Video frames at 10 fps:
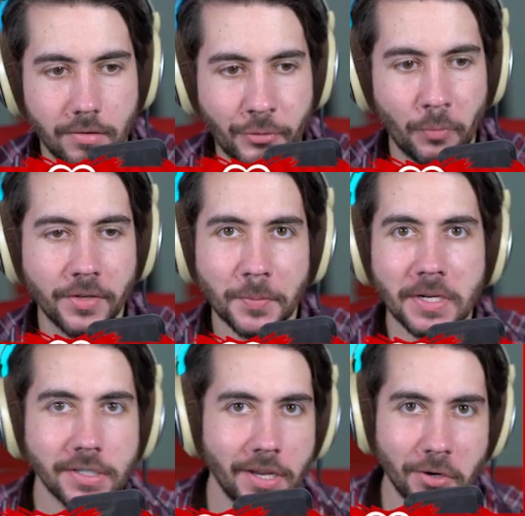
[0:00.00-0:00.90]
So this one
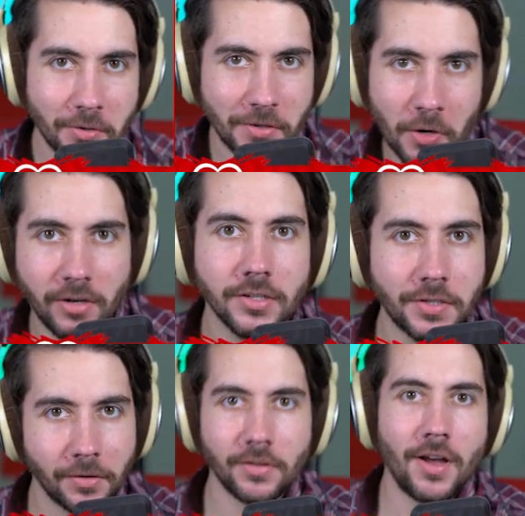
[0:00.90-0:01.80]
is like your, you know, your
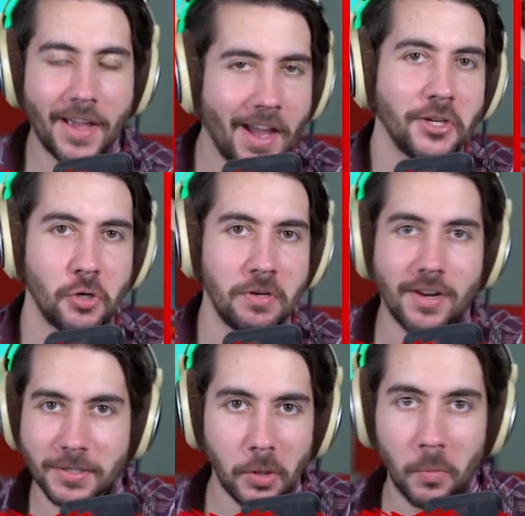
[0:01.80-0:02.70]
single lock action. You got
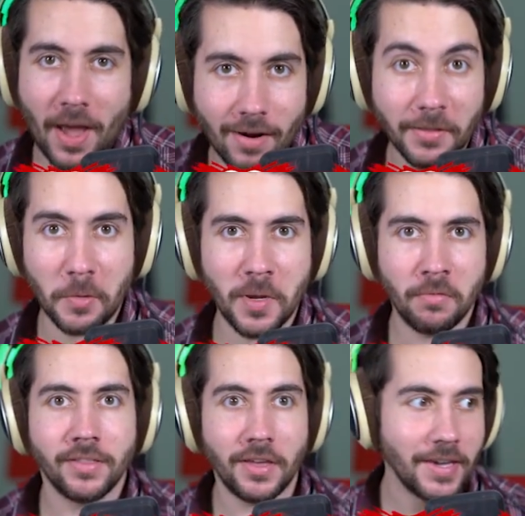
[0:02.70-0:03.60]
to slow down a little bit with it.